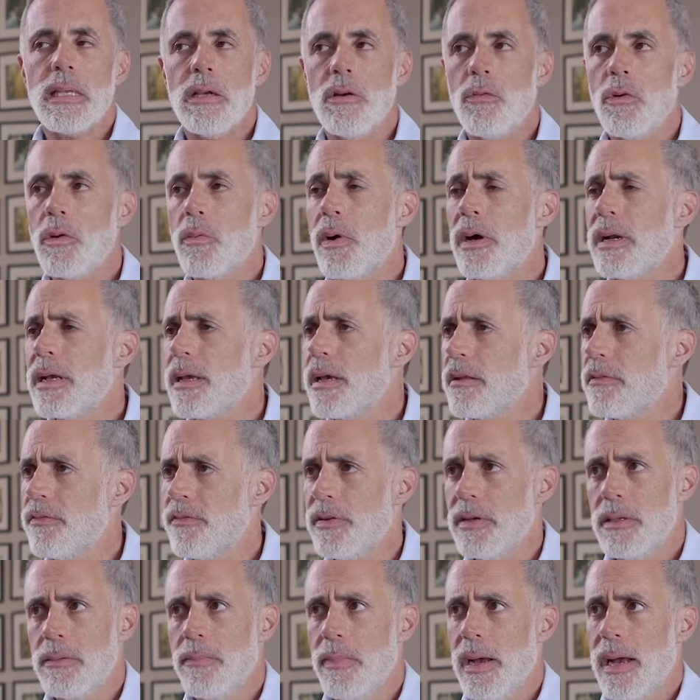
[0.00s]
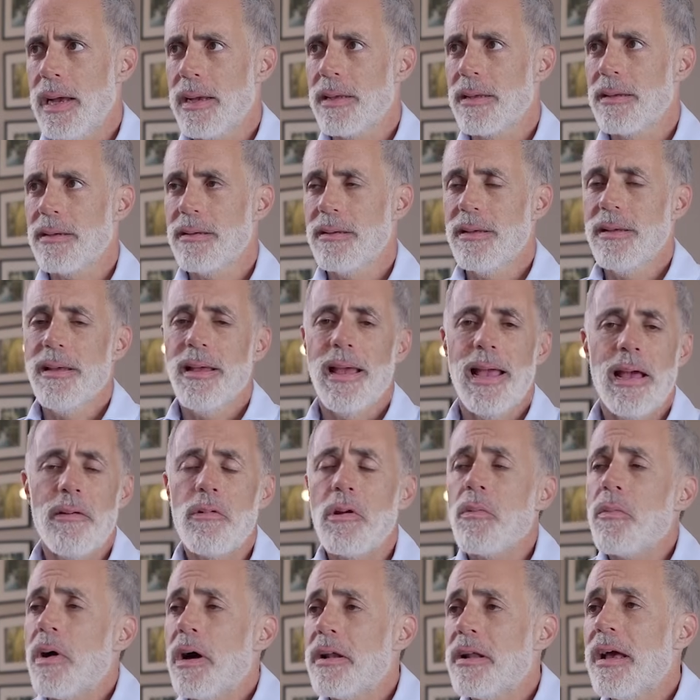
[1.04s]
We want to get feedback, and we
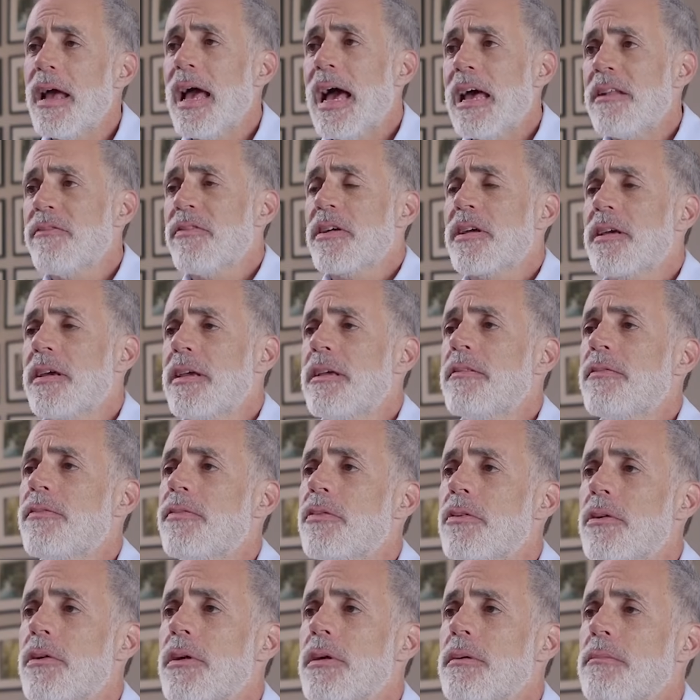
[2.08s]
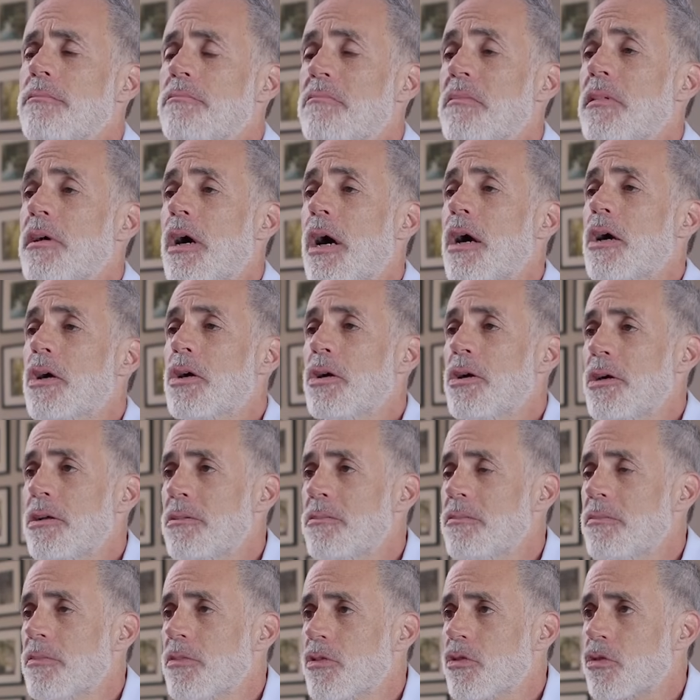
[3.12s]
want to advocate for a
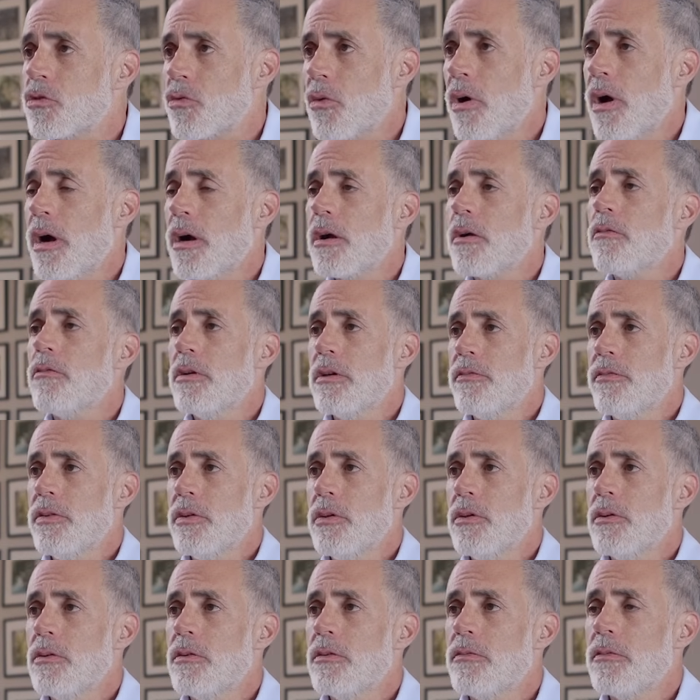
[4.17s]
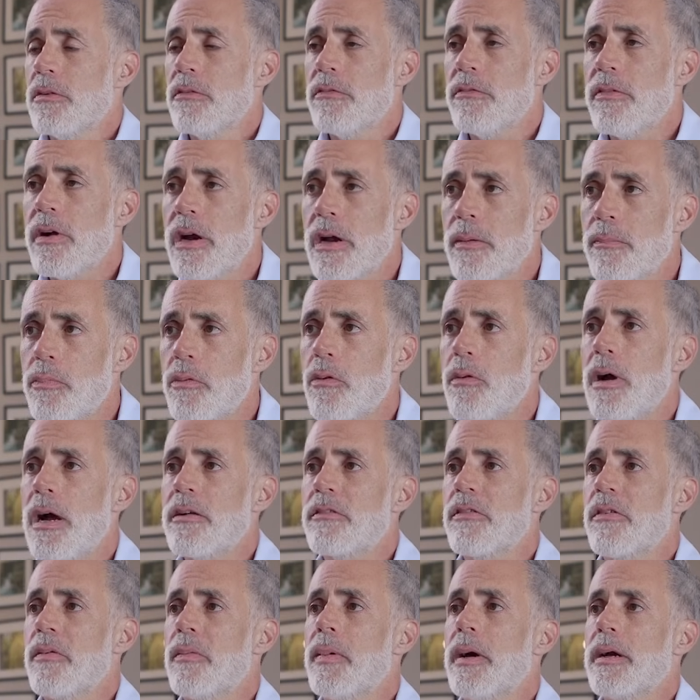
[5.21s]
good, strong review. We're very
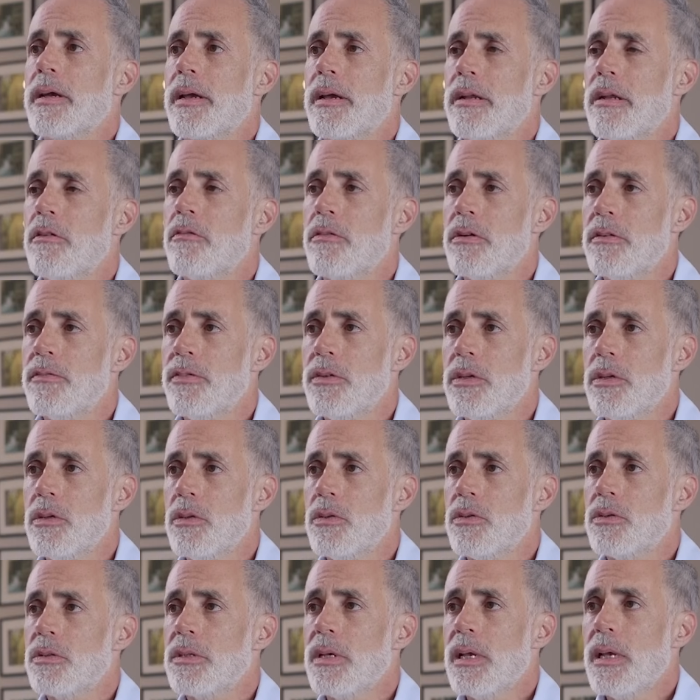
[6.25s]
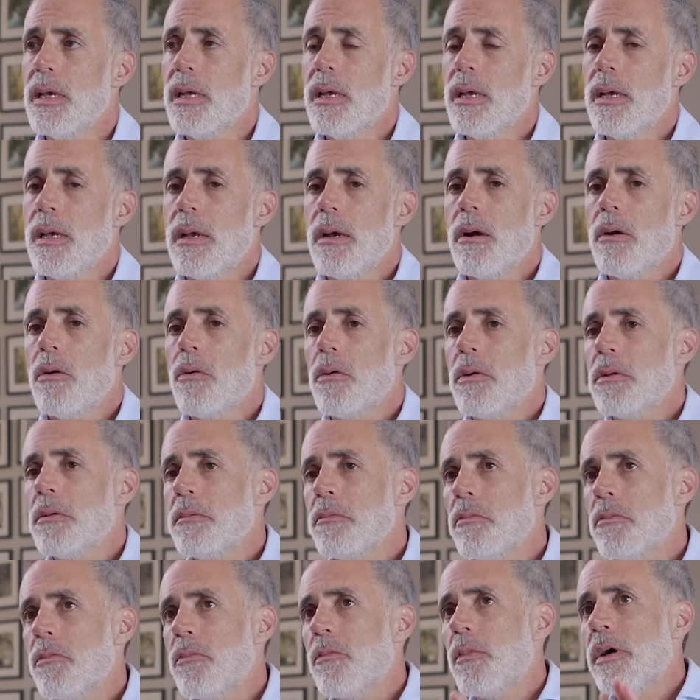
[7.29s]
proactive about getting reviews.
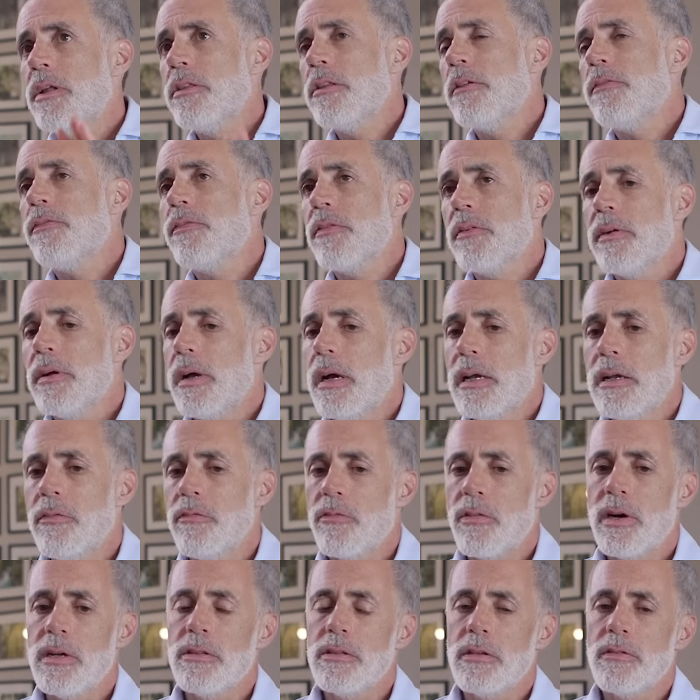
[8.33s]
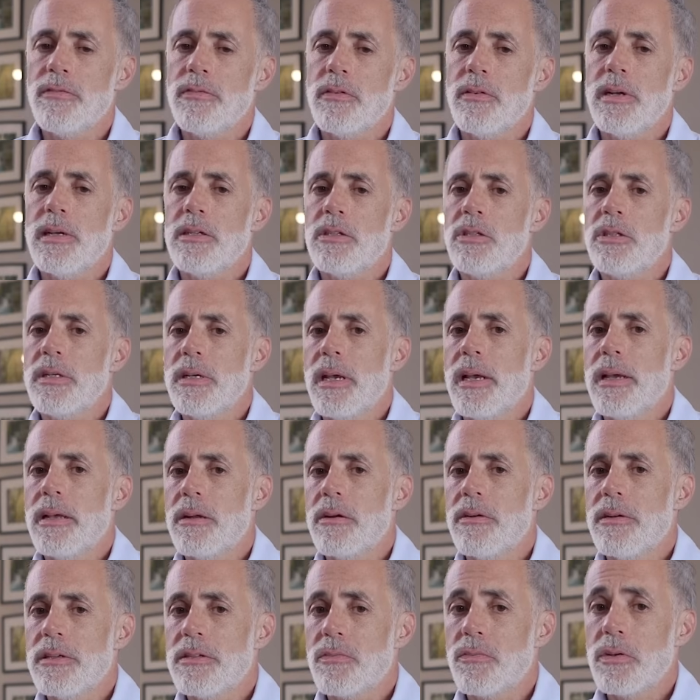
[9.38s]
One
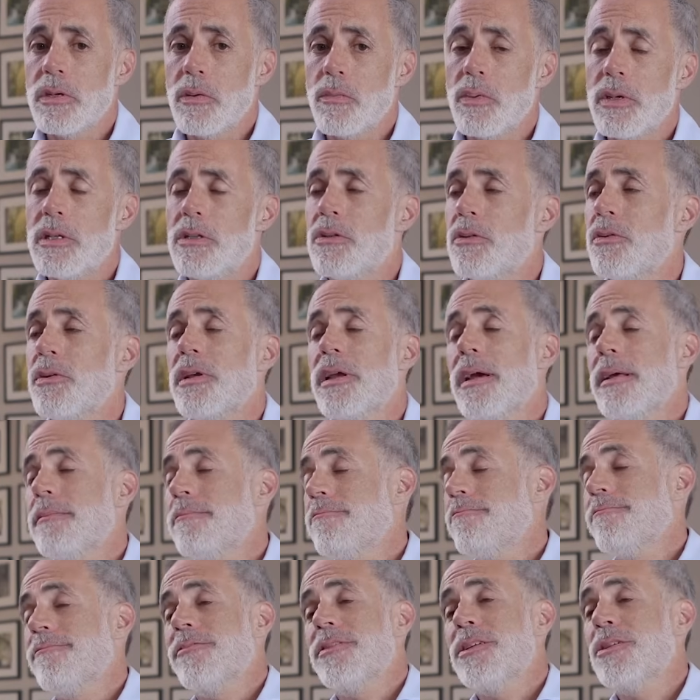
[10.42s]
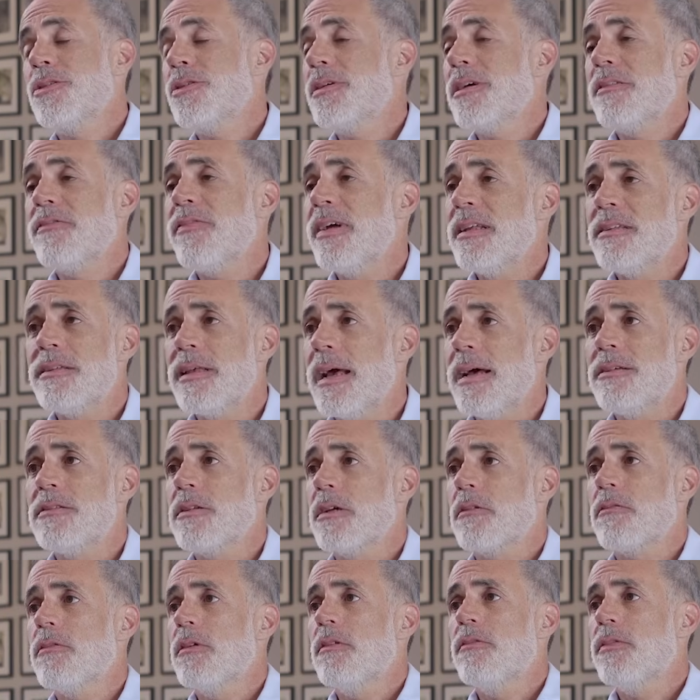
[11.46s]
differentiator is we do get
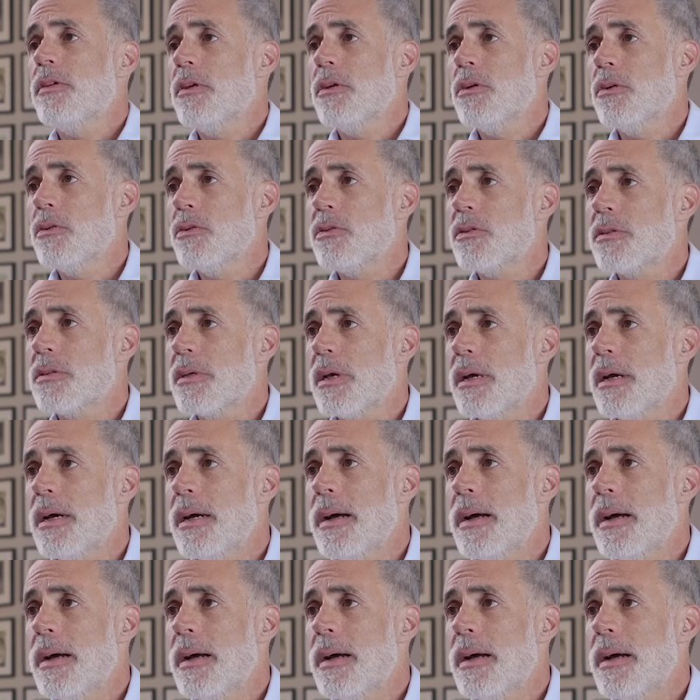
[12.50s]
fantastic reviews,